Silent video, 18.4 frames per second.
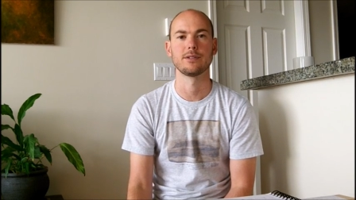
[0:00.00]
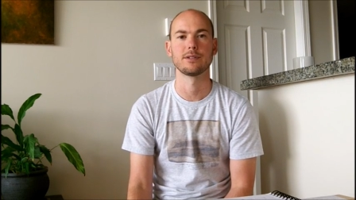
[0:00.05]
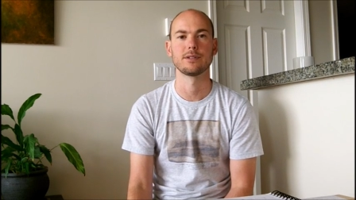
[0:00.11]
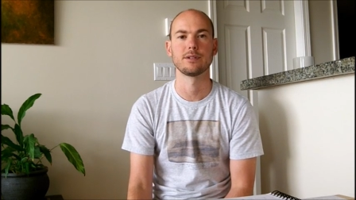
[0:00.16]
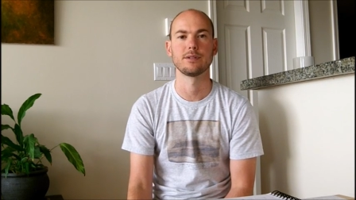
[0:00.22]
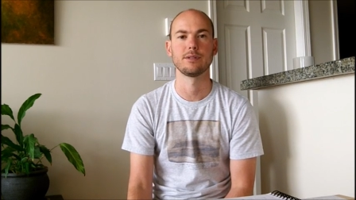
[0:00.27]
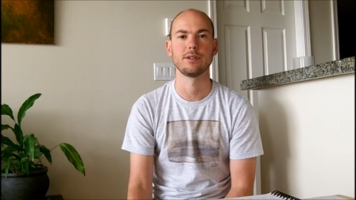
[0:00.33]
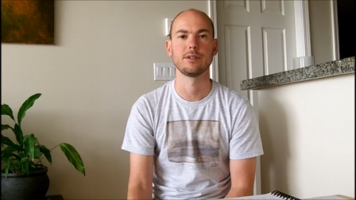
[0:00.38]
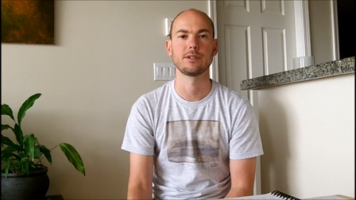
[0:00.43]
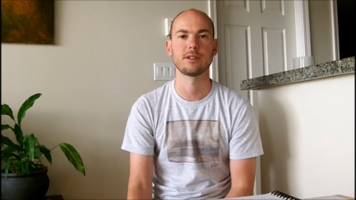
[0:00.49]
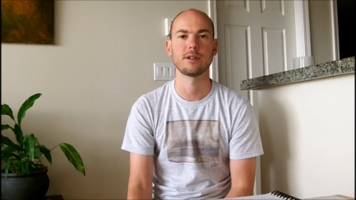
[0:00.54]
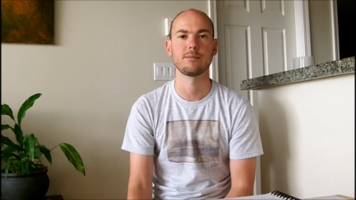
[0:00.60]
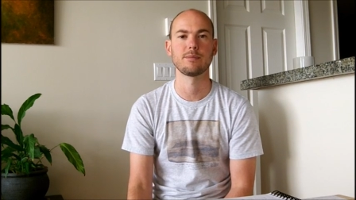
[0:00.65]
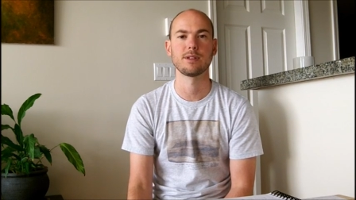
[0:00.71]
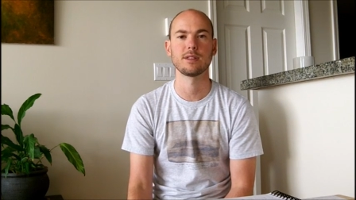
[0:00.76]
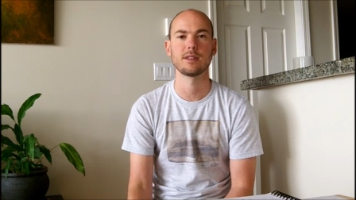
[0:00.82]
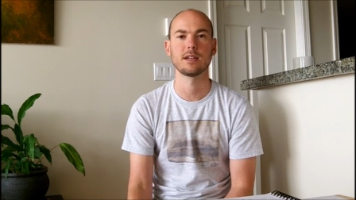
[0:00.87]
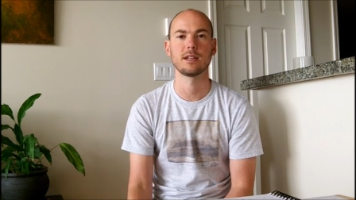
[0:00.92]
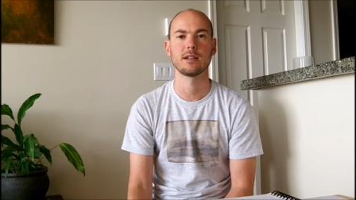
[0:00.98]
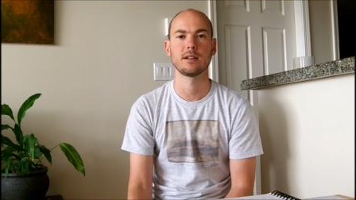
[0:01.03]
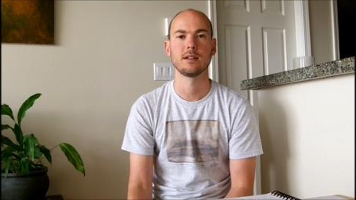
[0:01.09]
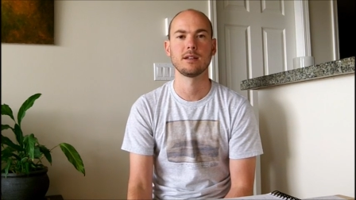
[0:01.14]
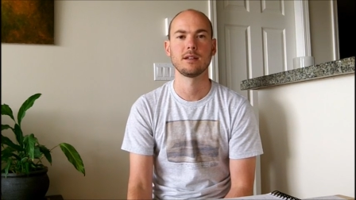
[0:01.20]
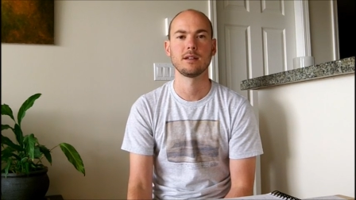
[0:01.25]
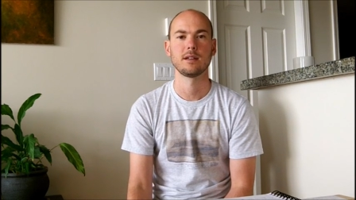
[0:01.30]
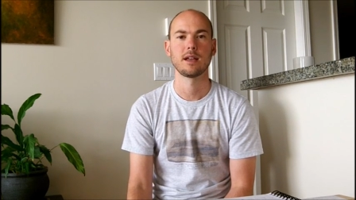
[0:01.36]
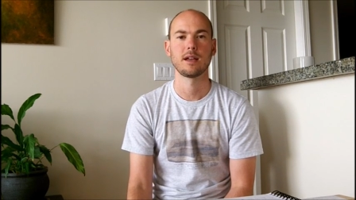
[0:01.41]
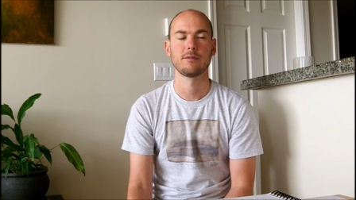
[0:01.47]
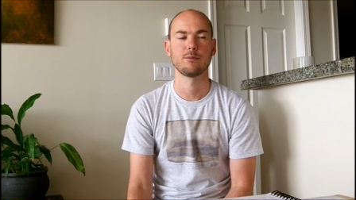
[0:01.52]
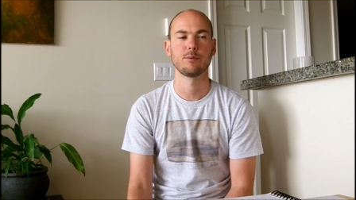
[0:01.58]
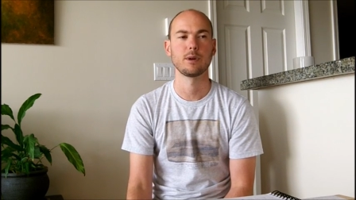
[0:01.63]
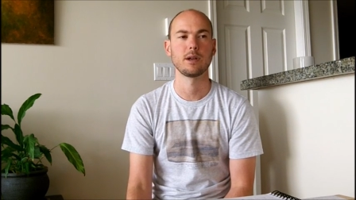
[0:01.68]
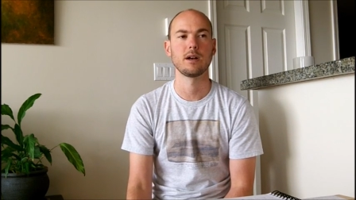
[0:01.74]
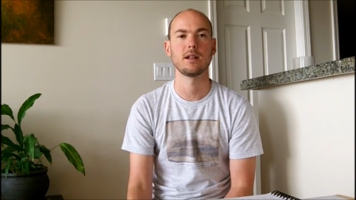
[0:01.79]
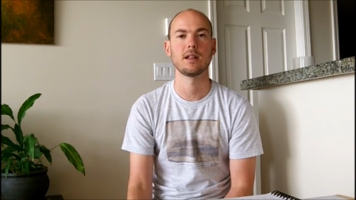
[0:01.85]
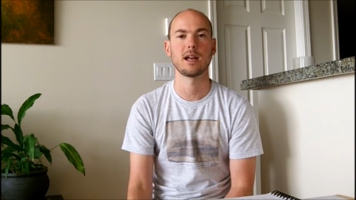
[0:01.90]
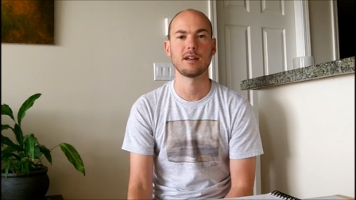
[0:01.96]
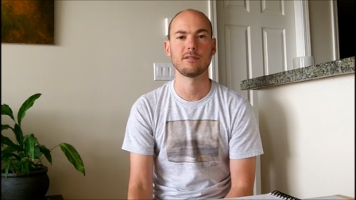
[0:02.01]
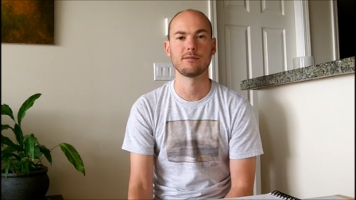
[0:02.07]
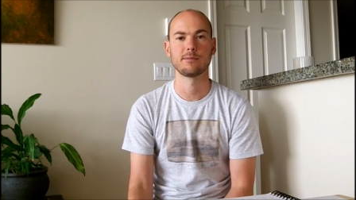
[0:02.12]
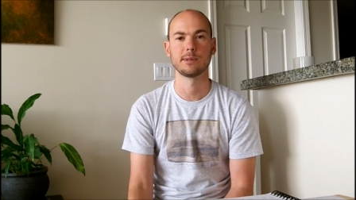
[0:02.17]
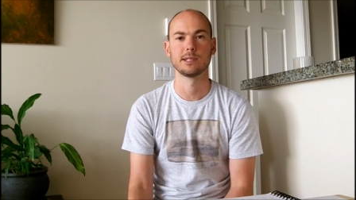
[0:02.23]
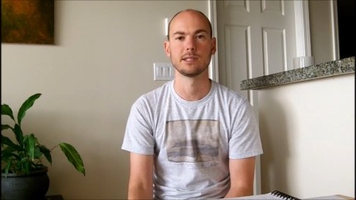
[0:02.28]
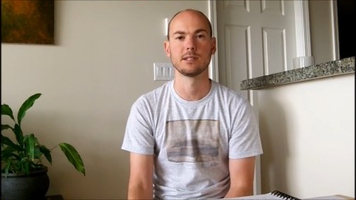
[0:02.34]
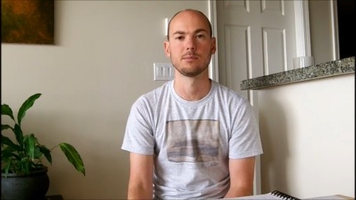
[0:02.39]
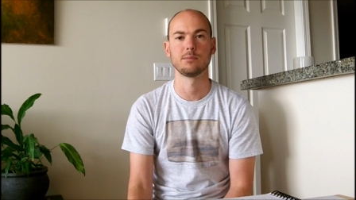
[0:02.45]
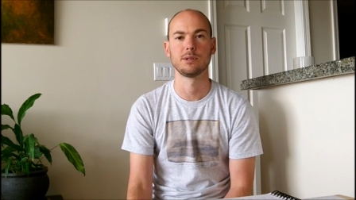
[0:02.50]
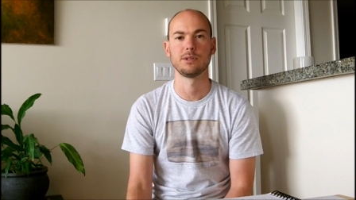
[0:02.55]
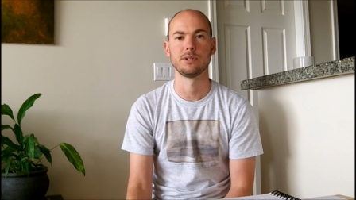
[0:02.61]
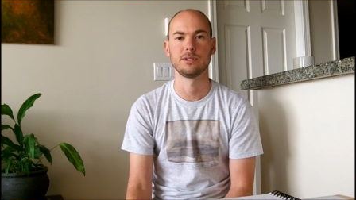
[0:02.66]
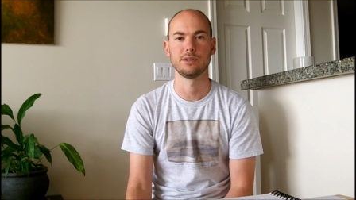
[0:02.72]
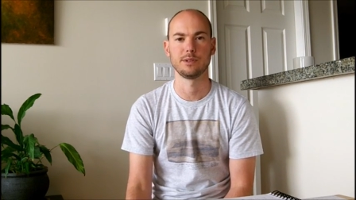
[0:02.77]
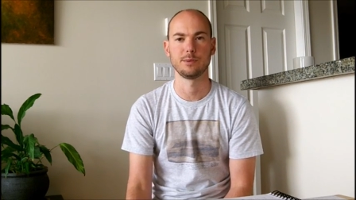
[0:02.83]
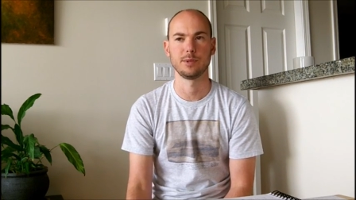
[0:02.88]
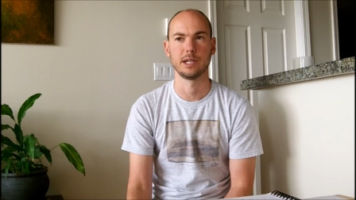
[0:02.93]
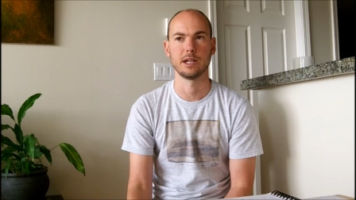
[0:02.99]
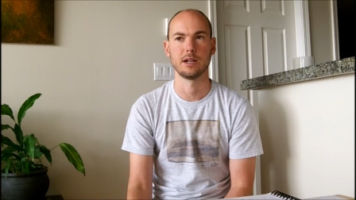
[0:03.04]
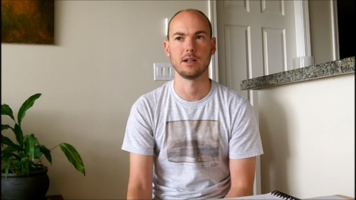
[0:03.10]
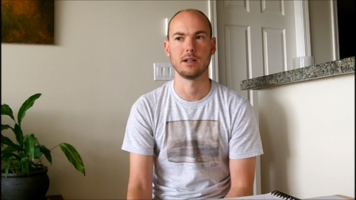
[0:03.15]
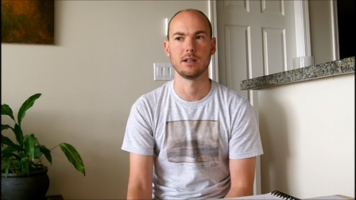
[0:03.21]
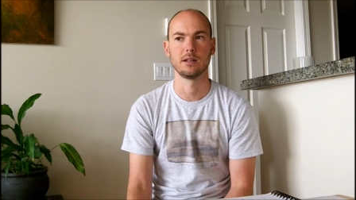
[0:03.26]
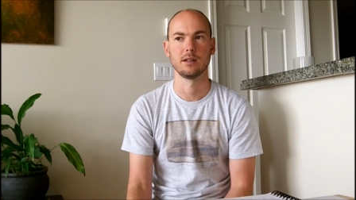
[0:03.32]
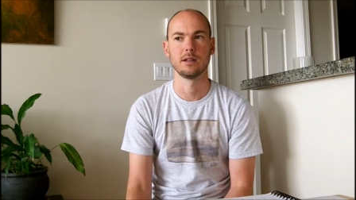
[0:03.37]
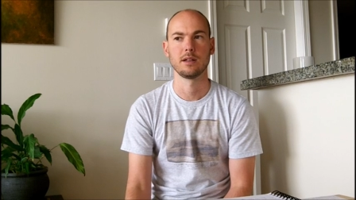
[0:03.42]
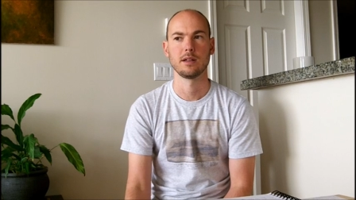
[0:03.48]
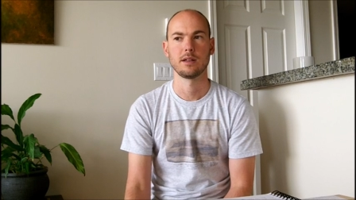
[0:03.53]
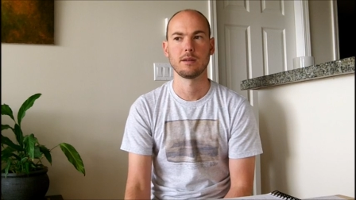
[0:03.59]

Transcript: So there's something that we all have principles, and we all